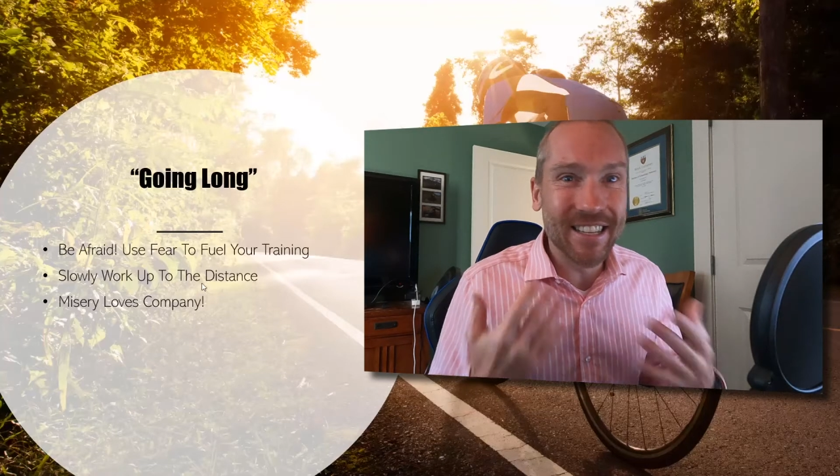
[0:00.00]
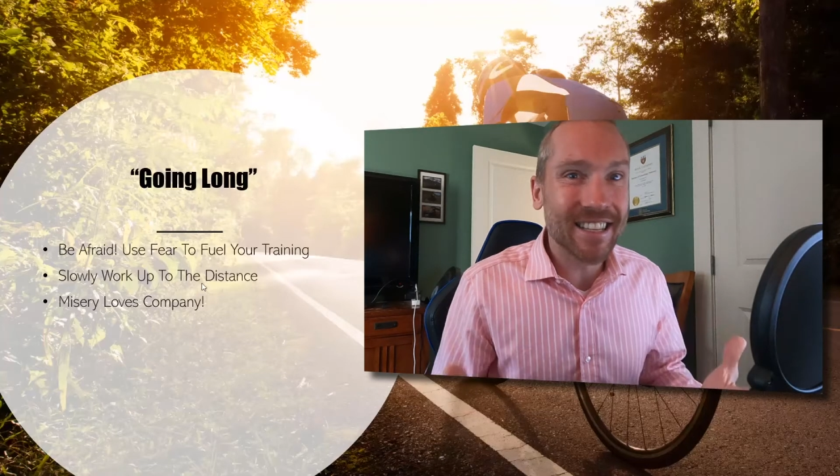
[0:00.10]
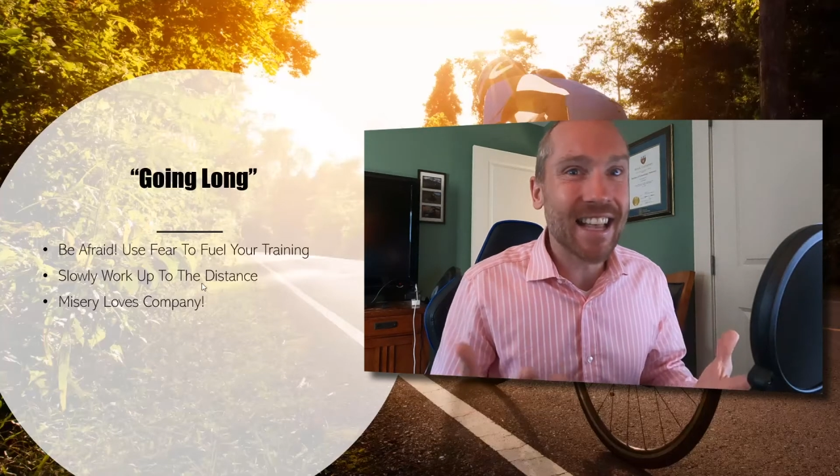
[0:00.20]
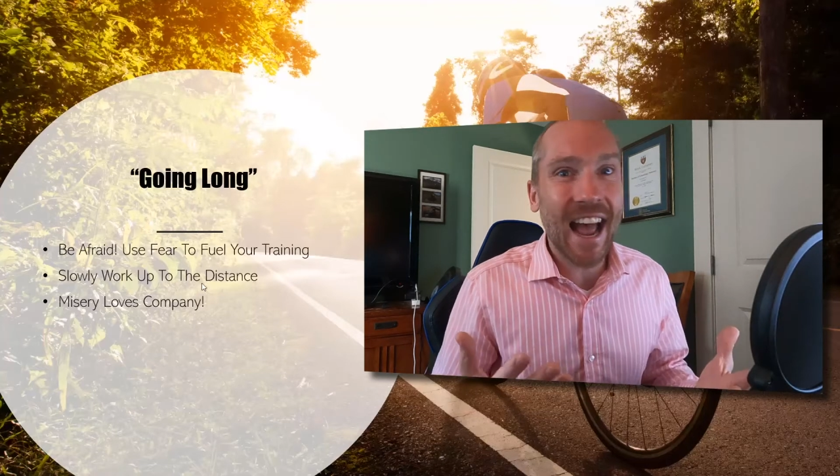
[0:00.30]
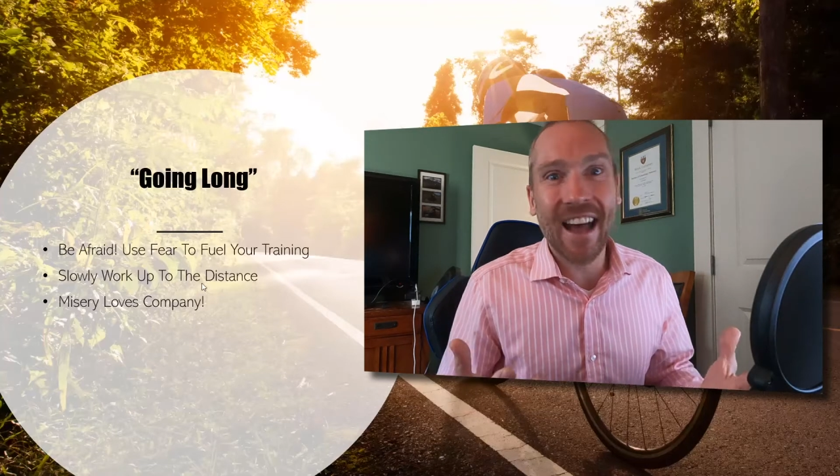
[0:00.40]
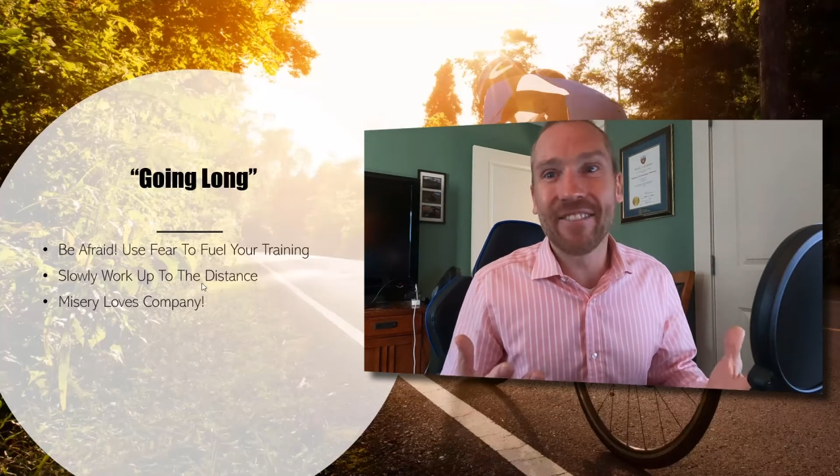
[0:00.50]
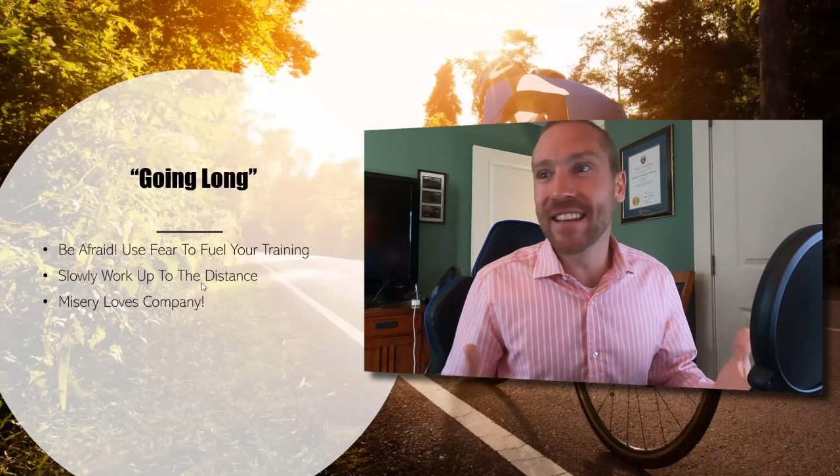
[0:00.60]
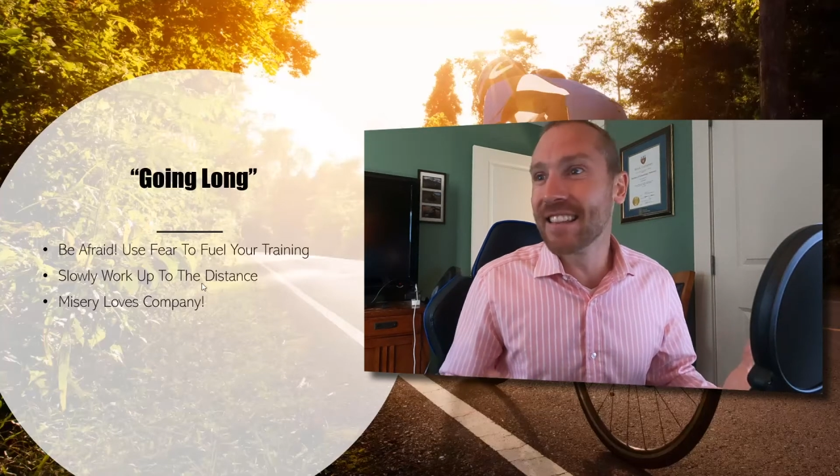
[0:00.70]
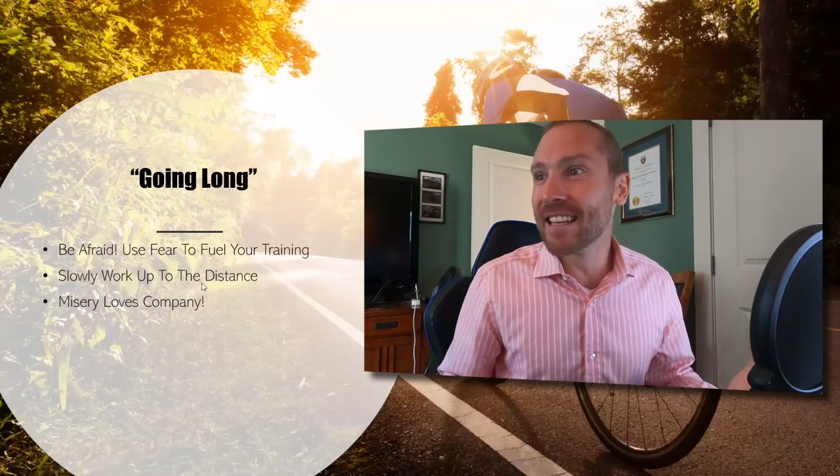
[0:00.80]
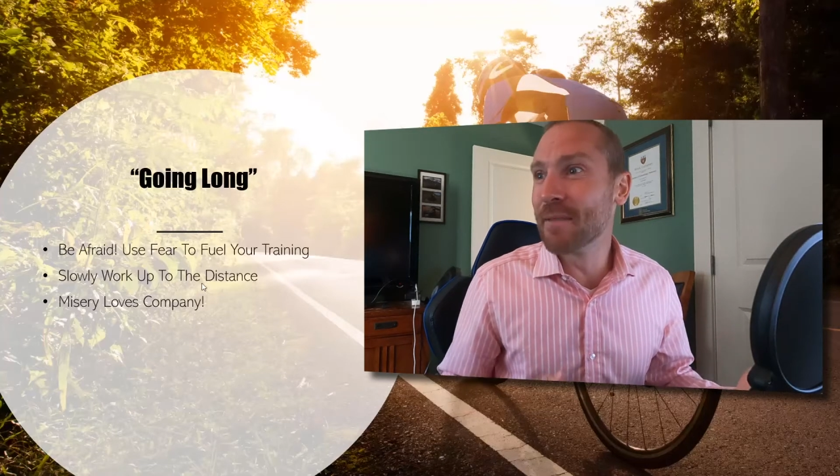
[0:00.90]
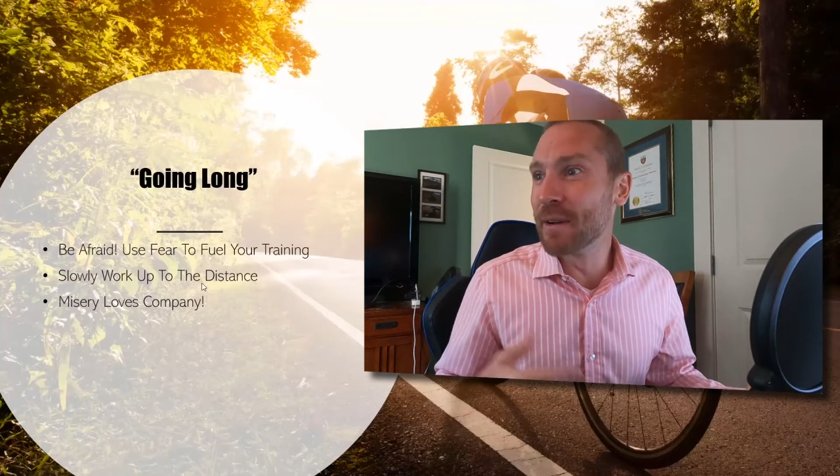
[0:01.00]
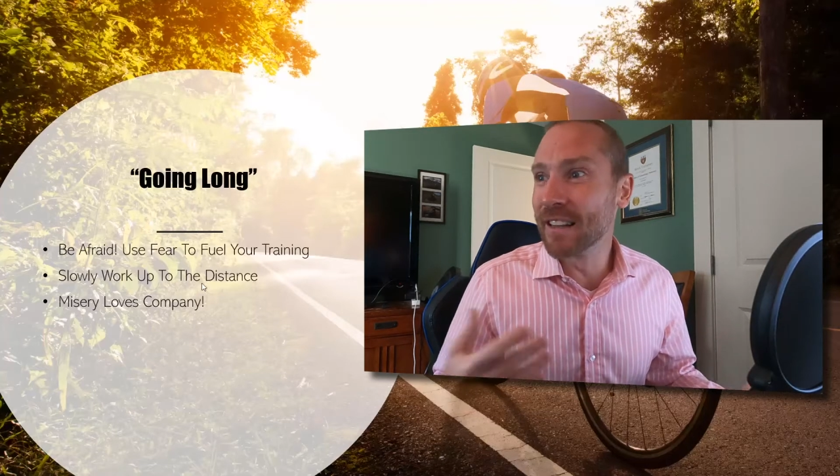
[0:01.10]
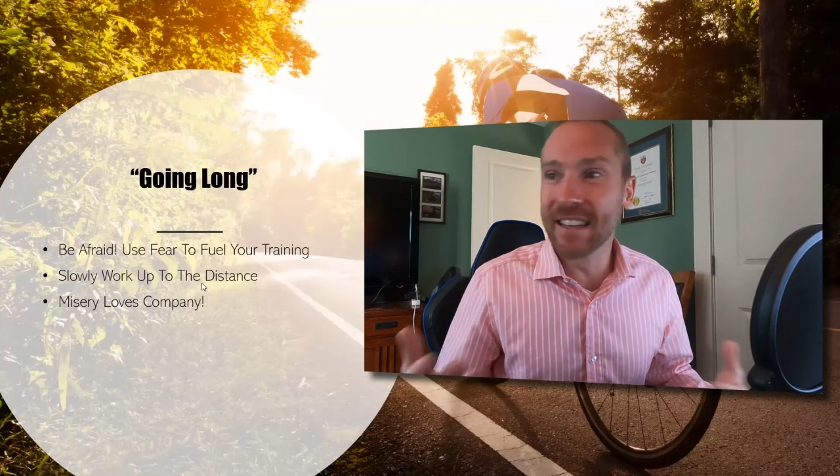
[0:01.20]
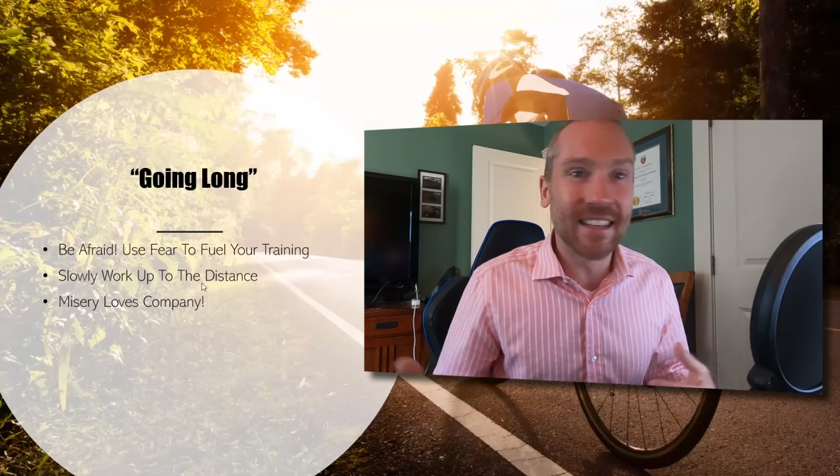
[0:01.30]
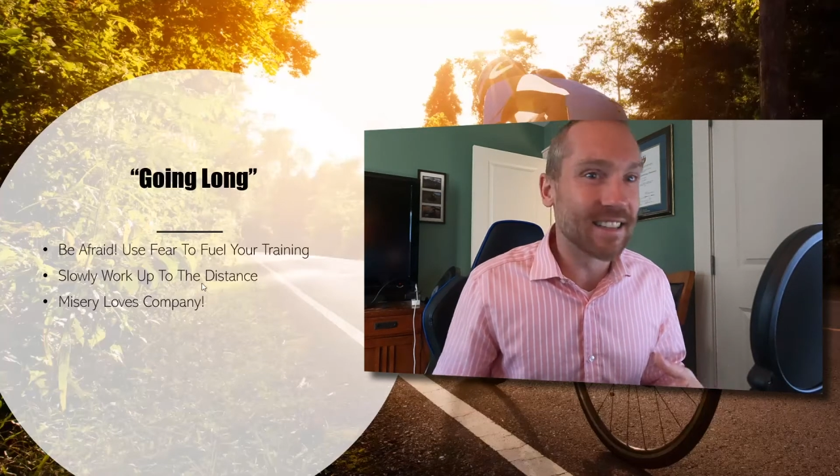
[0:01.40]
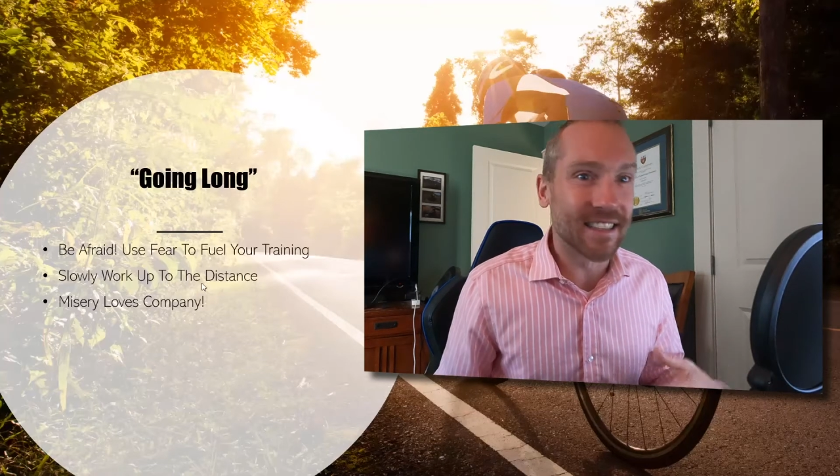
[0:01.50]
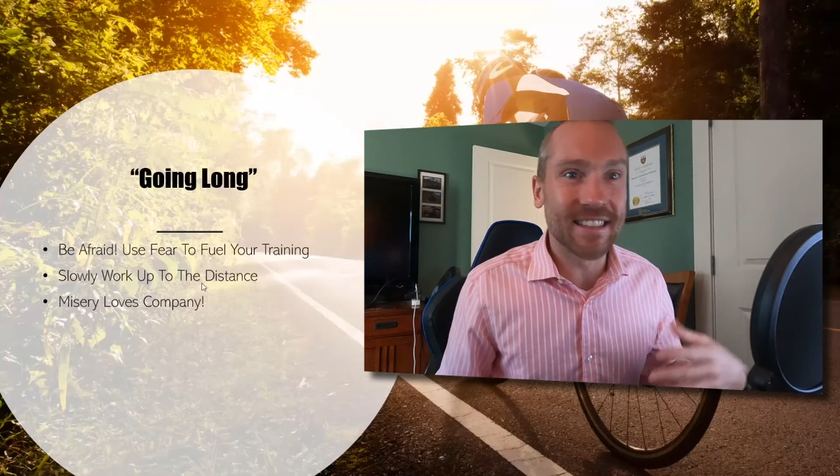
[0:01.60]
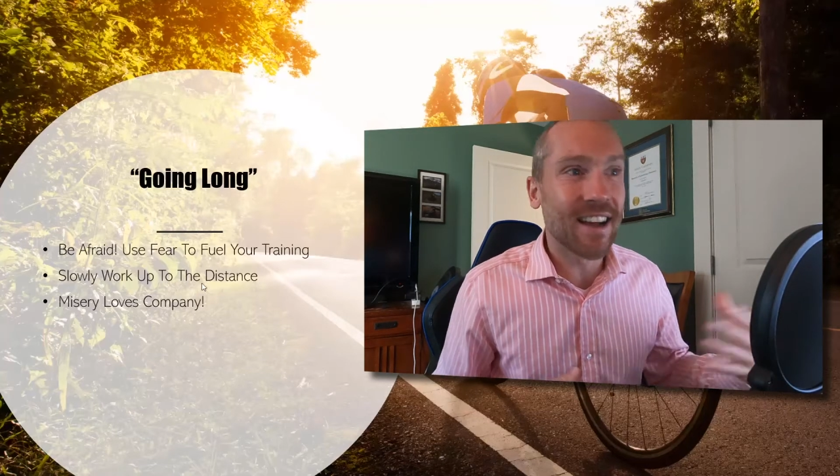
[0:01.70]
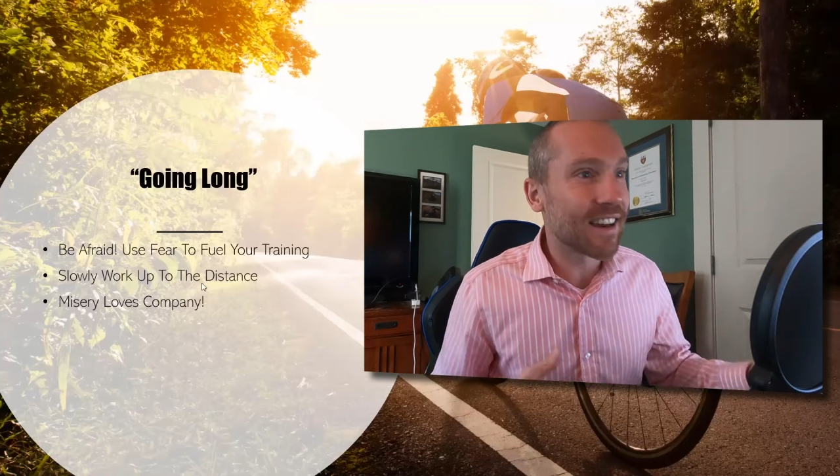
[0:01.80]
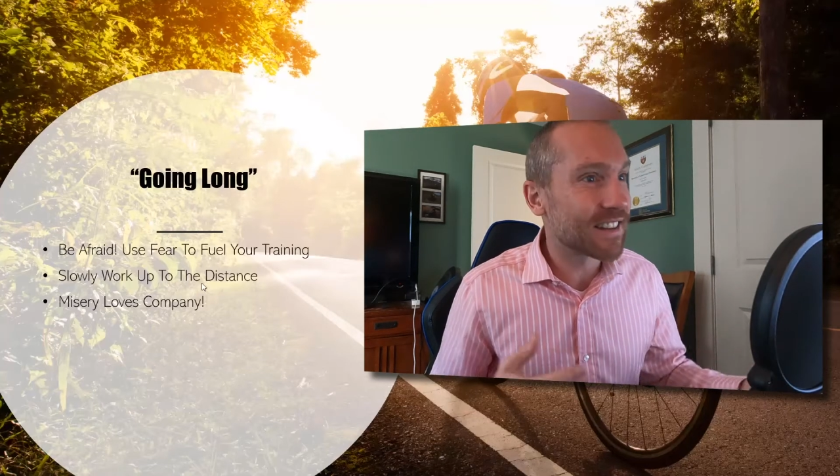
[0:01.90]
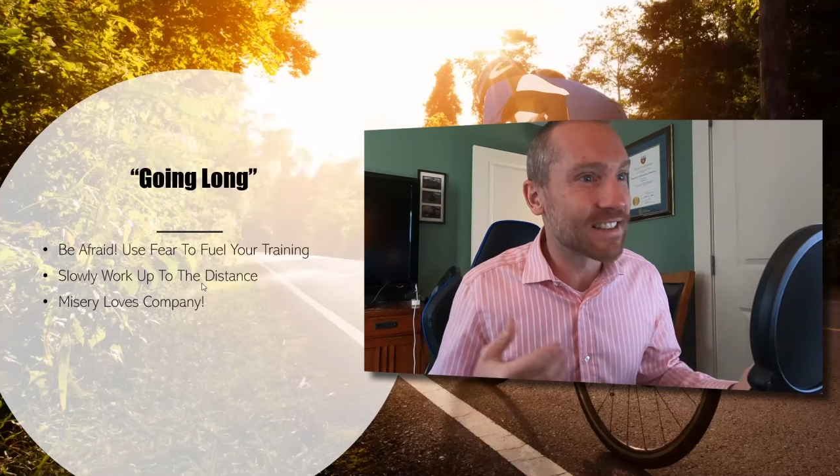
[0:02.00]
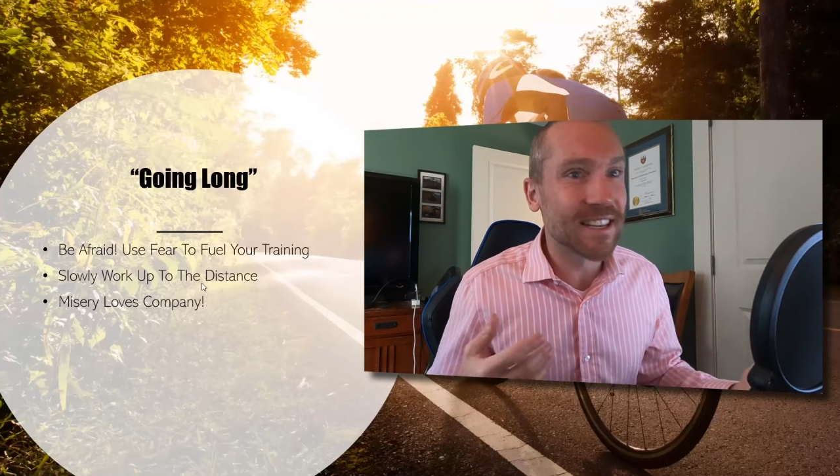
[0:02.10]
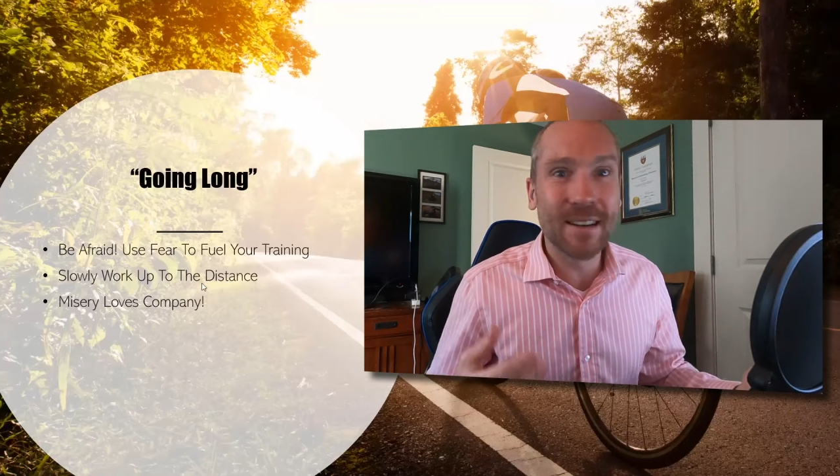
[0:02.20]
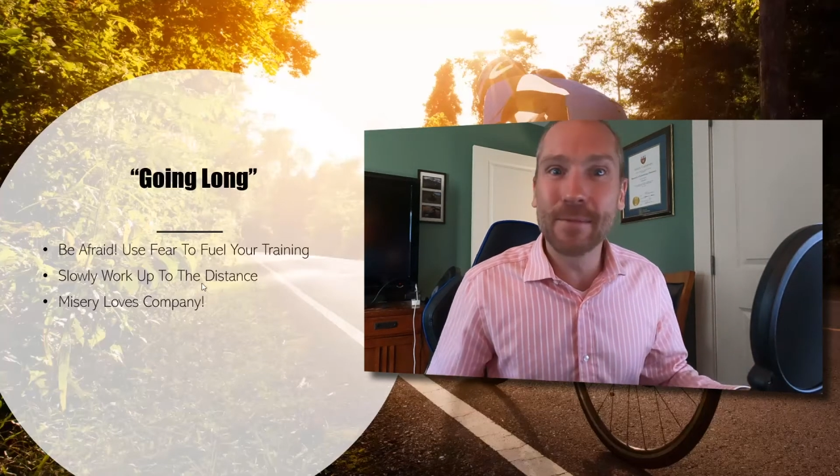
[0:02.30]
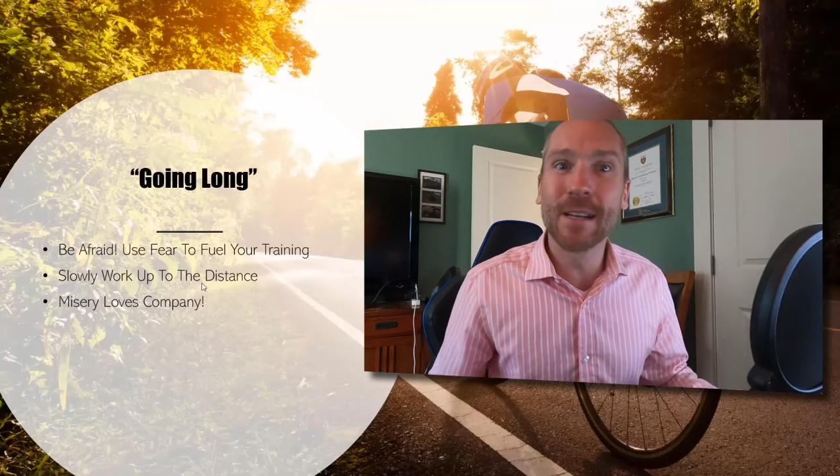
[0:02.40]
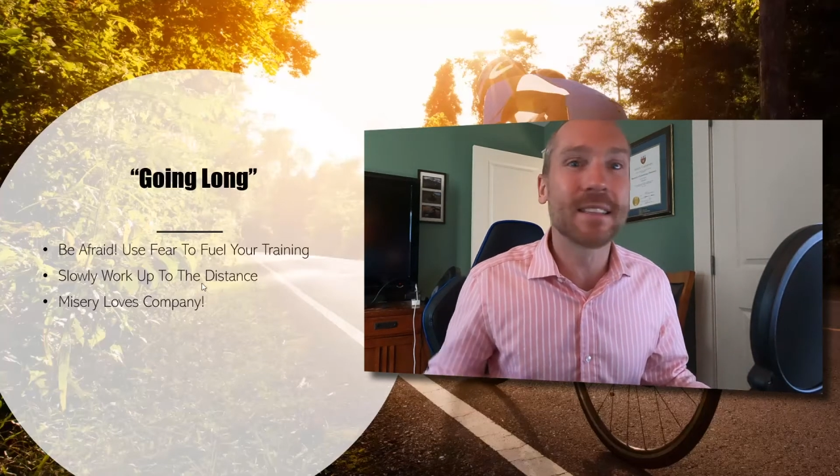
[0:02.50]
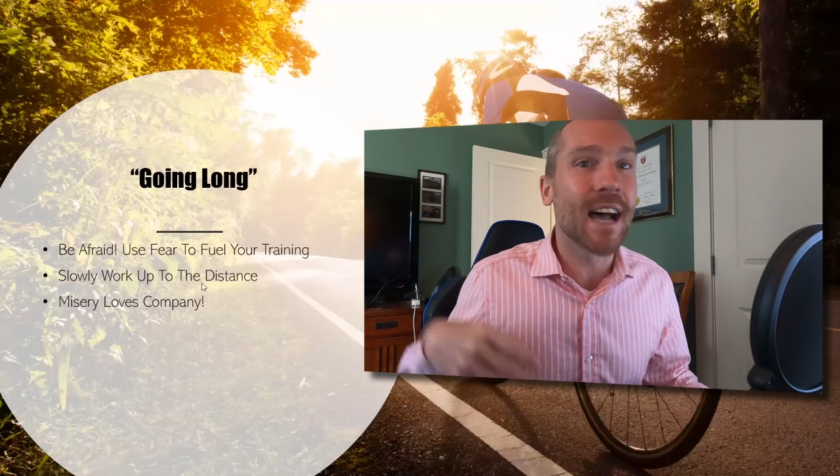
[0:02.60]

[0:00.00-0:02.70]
just having the ability to talk to someone,